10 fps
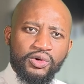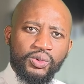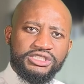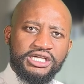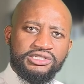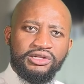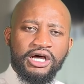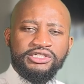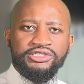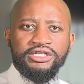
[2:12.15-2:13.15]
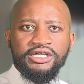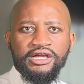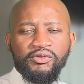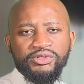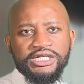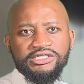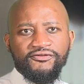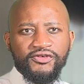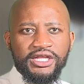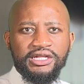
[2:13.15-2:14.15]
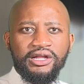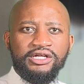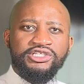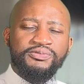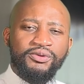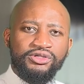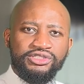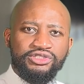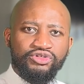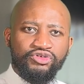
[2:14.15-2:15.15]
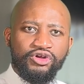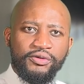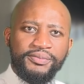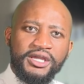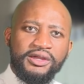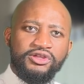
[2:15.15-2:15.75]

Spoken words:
which has a fairly large exposure to